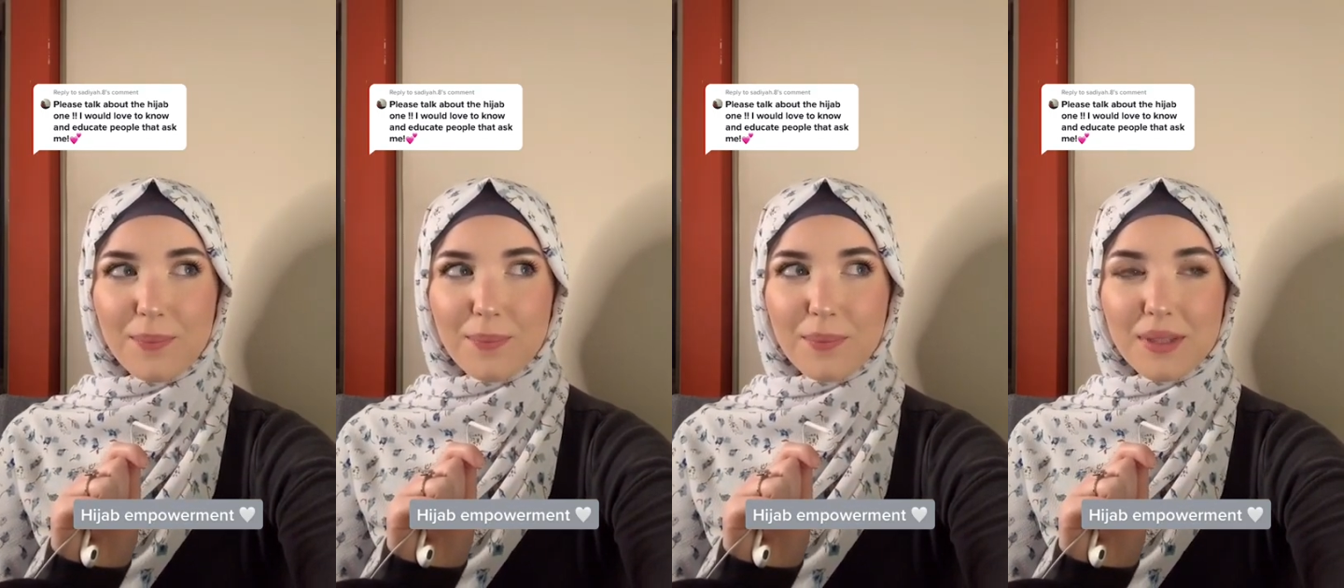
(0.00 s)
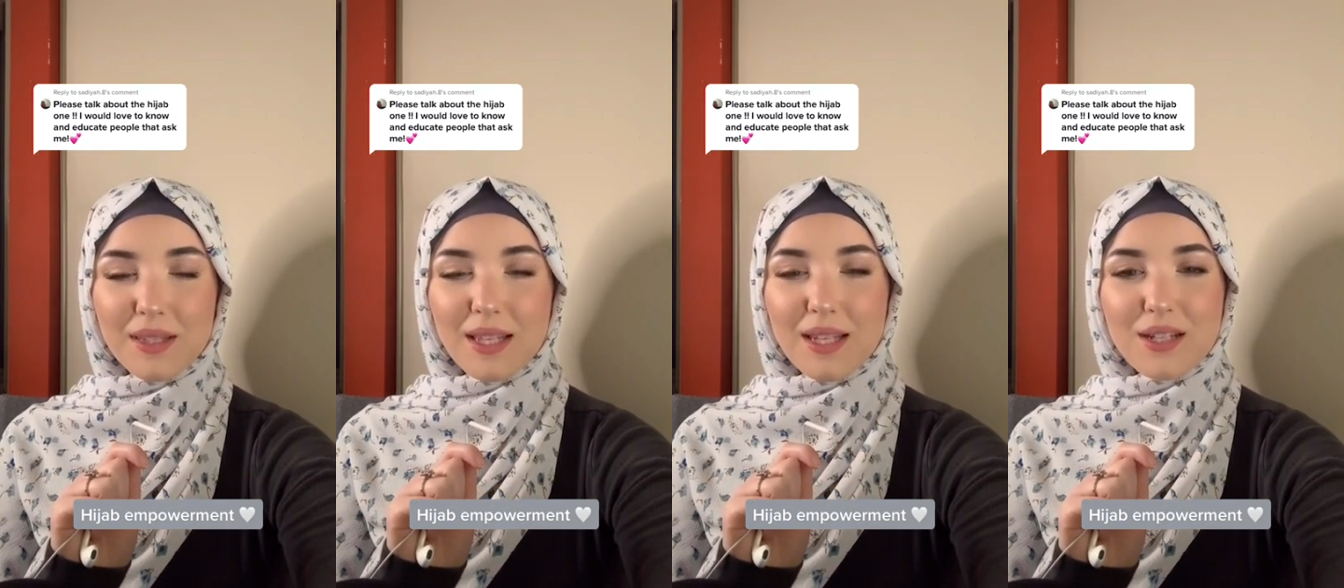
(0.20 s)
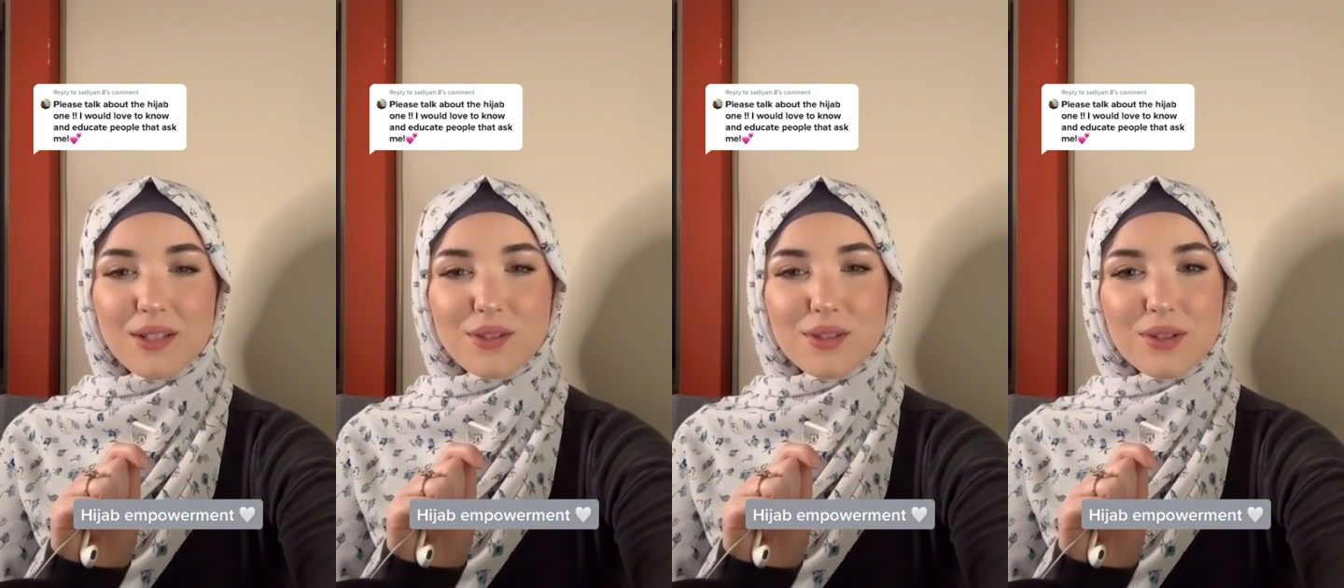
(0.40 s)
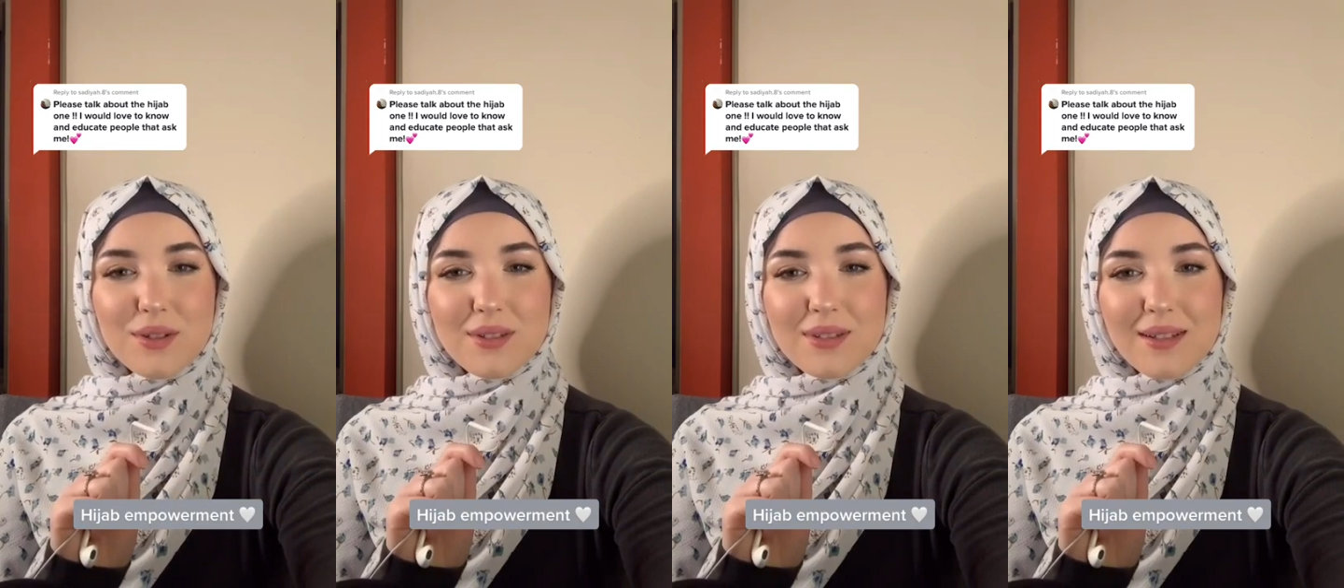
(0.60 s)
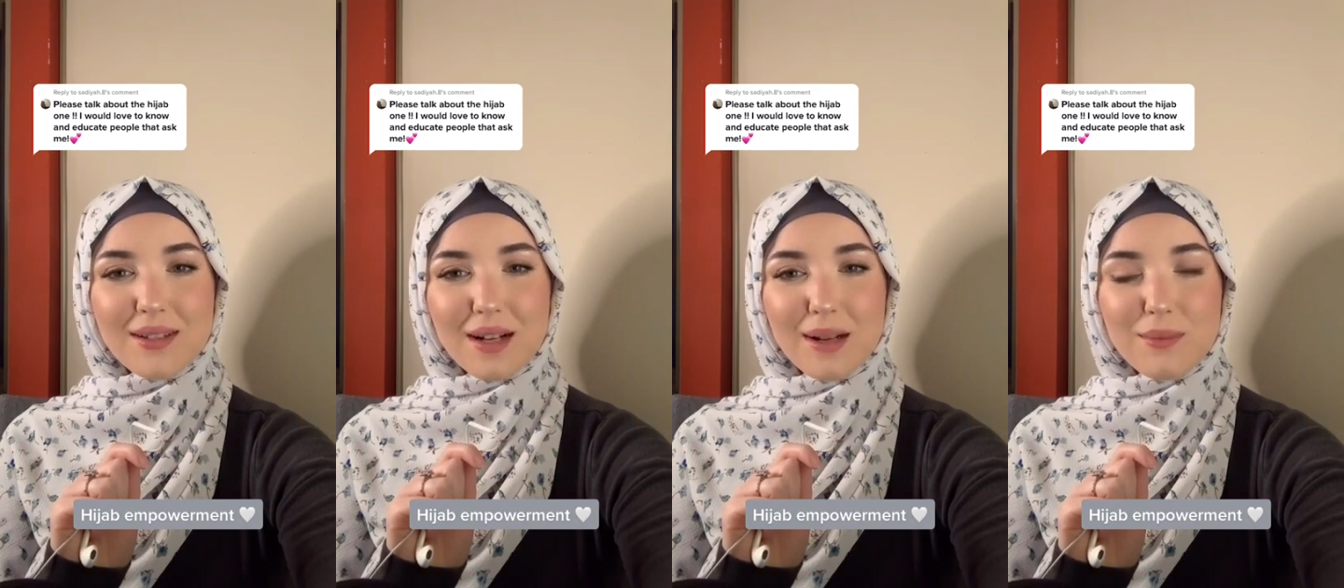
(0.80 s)
But then, as soon
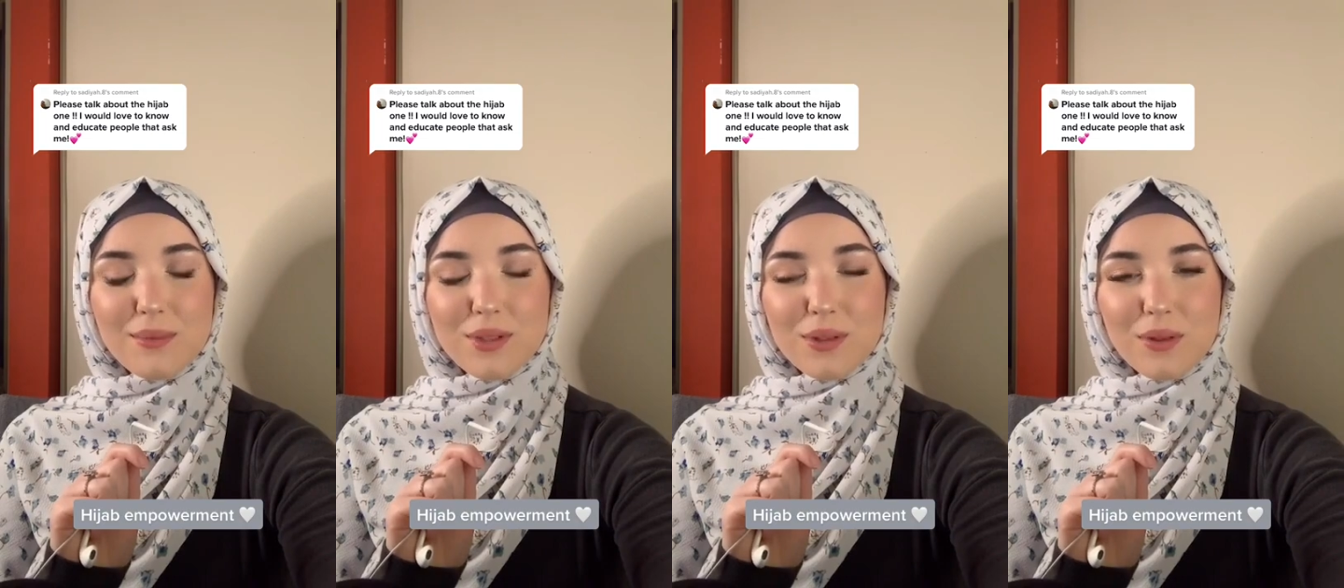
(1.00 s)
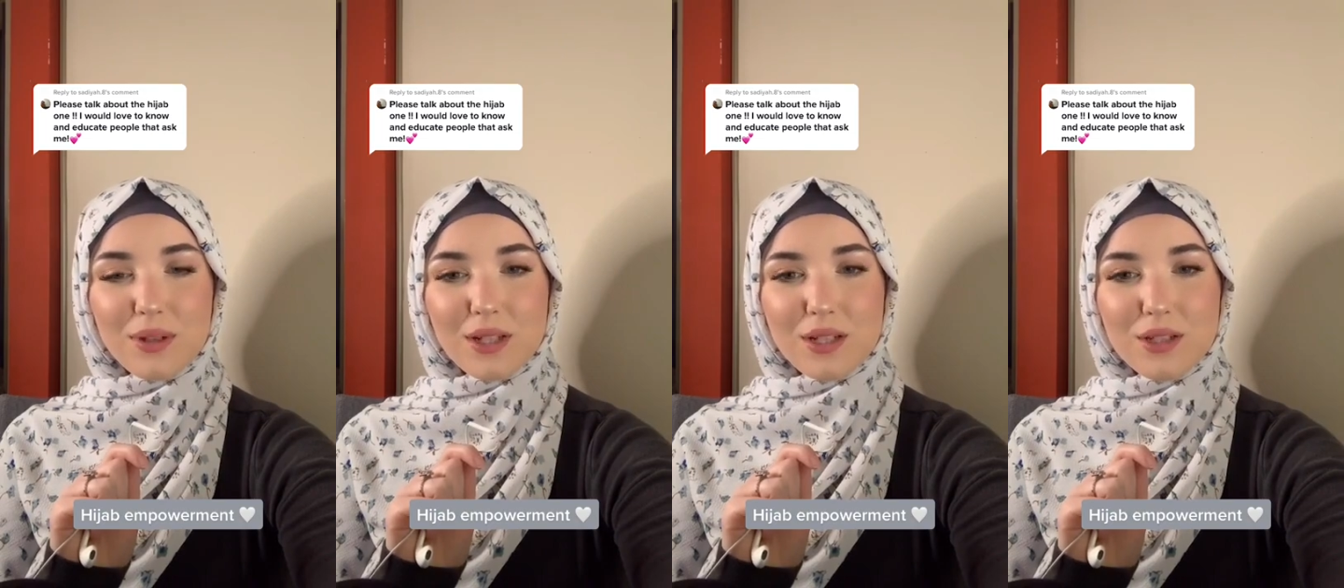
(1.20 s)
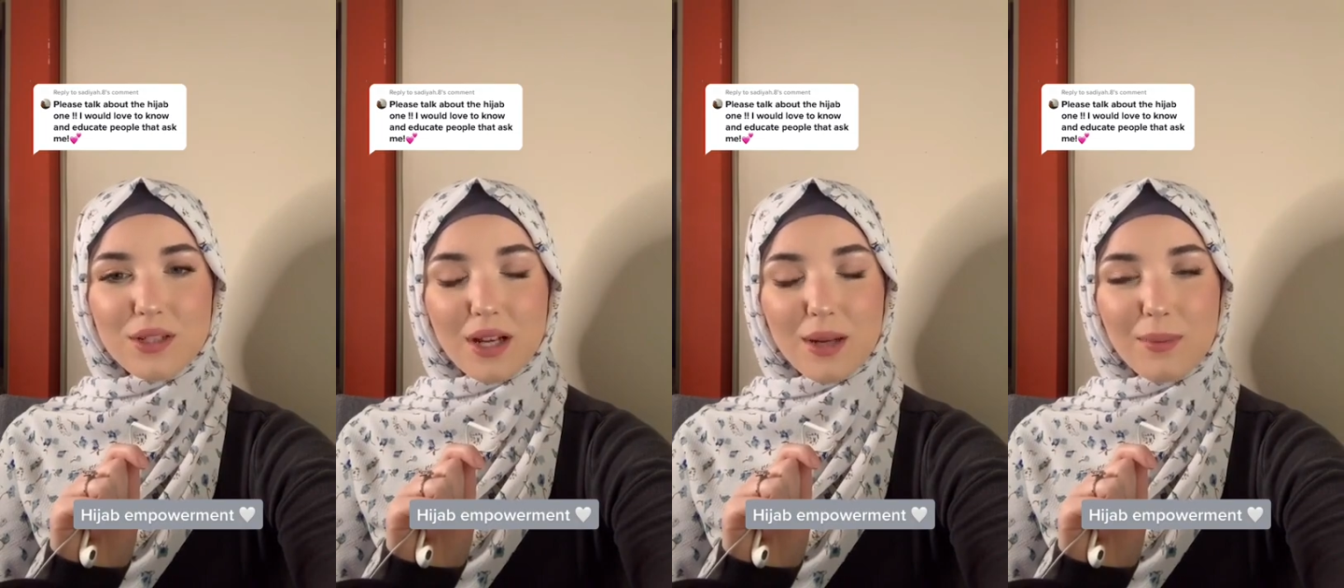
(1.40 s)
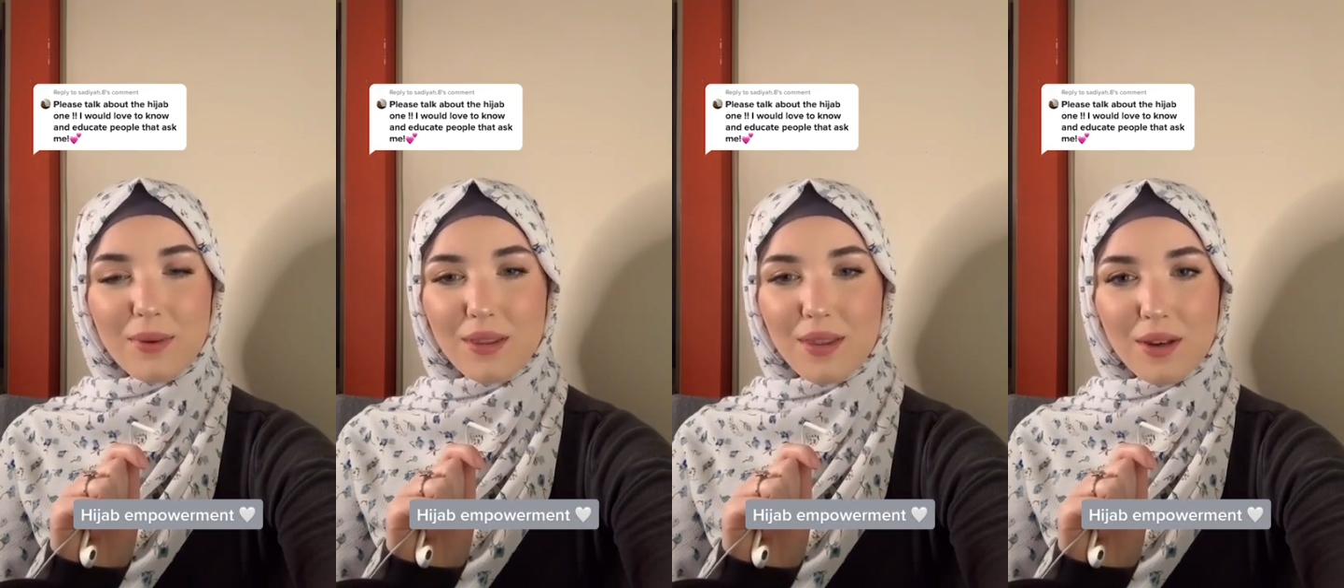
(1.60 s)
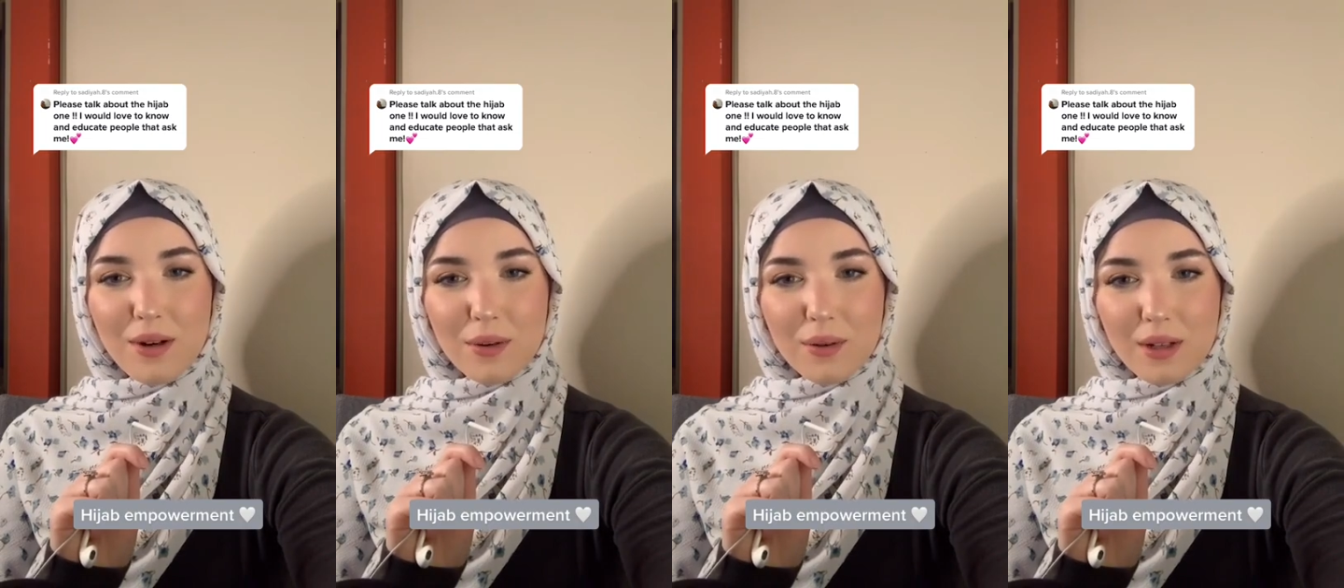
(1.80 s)
as it comes to a hijabi,
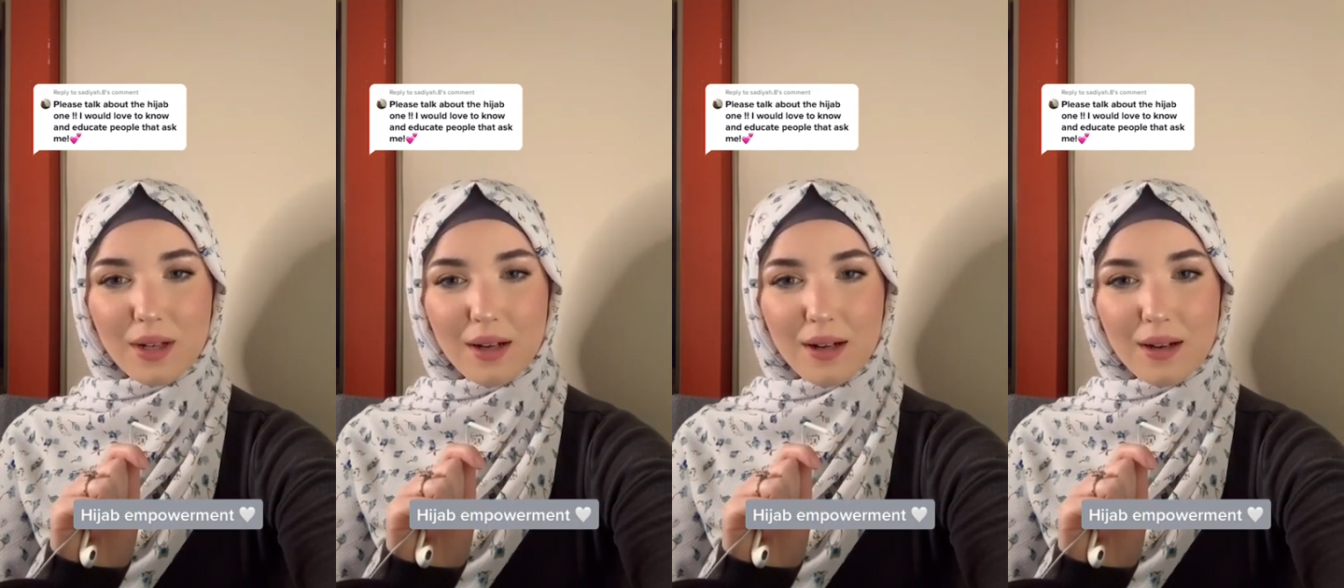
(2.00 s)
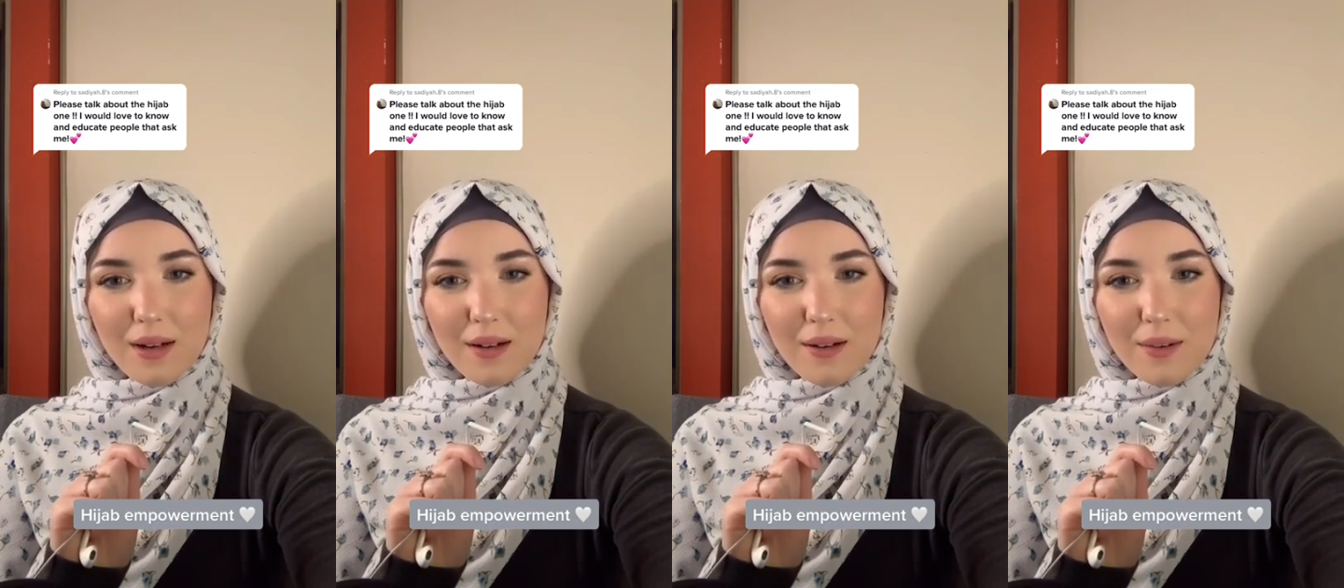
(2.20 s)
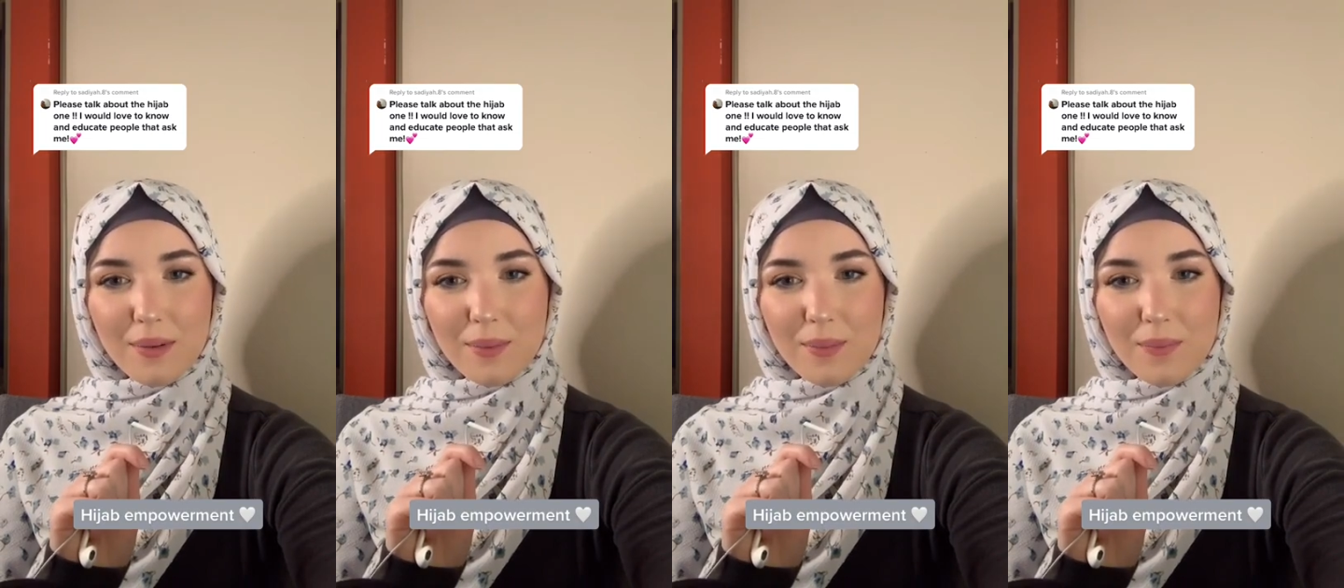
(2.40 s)
they don't care.